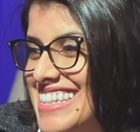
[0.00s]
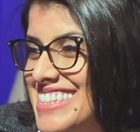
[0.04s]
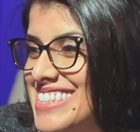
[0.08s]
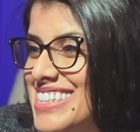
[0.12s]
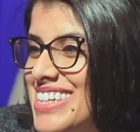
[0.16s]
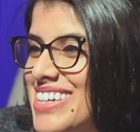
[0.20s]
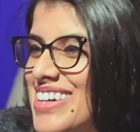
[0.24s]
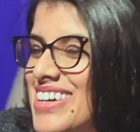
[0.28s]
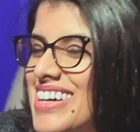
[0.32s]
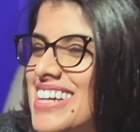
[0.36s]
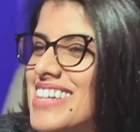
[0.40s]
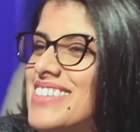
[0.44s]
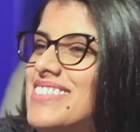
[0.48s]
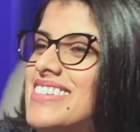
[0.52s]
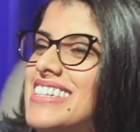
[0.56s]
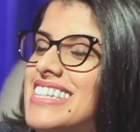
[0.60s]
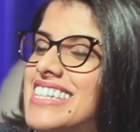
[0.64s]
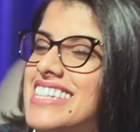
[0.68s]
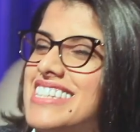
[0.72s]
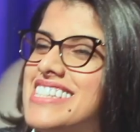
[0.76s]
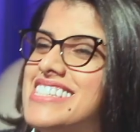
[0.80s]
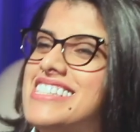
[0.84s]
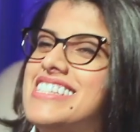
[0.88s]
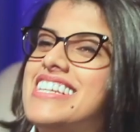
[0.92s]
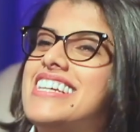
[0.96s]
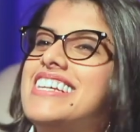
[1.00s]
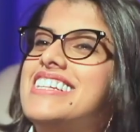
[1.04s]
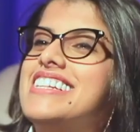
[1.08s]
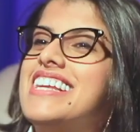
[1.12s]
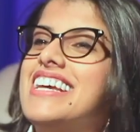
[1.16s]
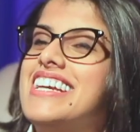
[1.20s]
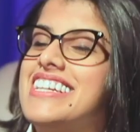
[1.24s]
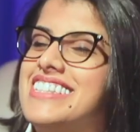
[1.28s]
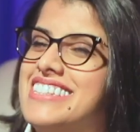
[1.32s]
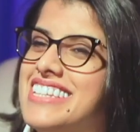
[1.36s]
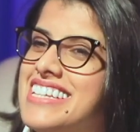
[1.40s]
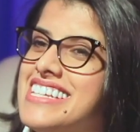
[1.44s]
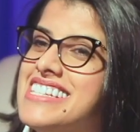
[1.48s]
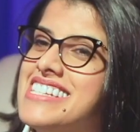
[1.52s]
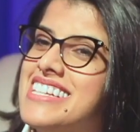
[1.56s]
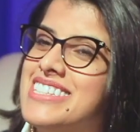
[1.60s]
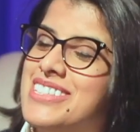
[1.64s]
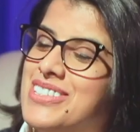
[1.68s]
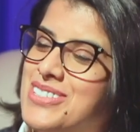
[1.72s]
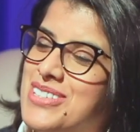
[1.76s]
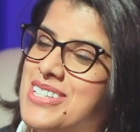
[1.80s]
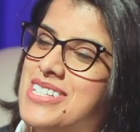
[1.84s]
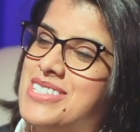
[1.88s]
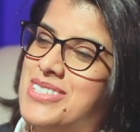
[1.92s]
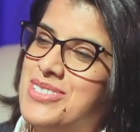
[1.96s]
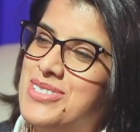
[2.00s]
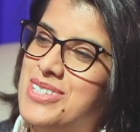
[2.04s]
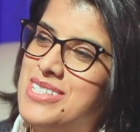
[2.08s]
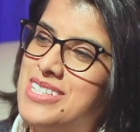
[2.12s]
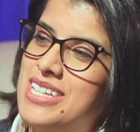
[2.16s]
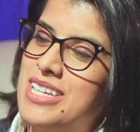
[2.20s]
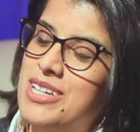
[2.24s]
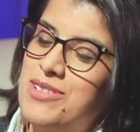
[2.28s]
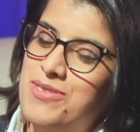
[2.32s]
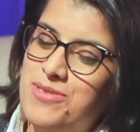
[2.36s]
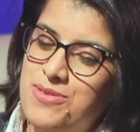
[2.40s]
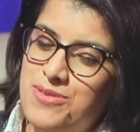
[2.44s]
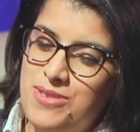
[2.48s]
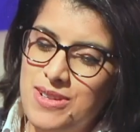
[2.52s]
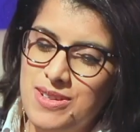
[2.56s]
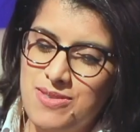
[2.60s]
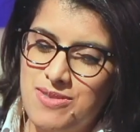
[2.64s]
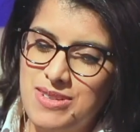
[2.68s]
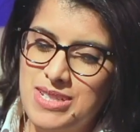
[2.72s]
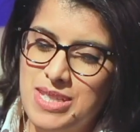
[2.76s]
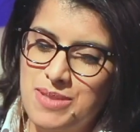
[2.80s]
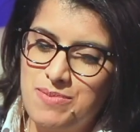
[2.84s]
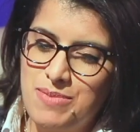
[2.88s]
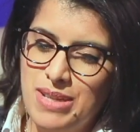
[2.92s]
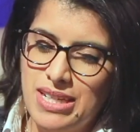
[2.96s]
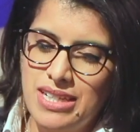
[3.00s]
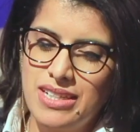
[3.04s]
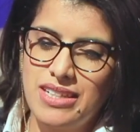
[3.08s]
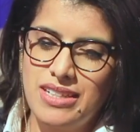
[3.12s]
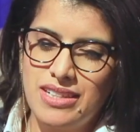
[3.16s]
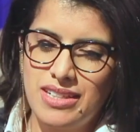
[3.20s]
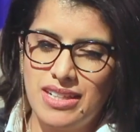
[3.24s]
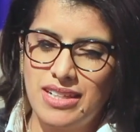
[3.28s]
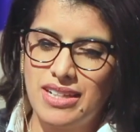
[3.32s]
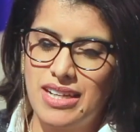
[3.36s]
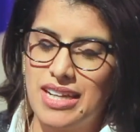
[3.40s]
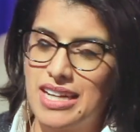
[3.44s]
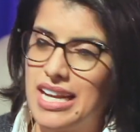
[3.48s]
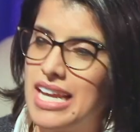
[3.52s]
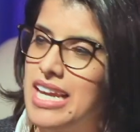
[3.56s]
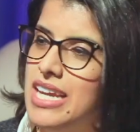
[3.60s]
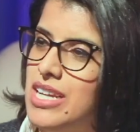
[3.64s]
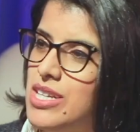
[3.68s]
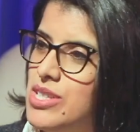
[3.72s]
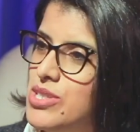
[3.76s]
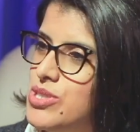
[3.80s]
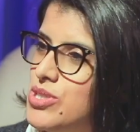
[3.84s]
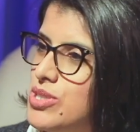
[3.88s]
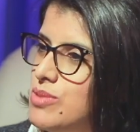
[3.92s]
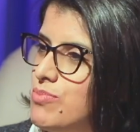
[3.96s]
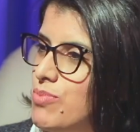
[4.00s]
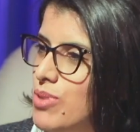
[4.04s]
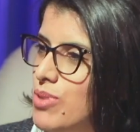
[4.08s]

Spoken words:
No, I mean it is a tourist if it's been arranged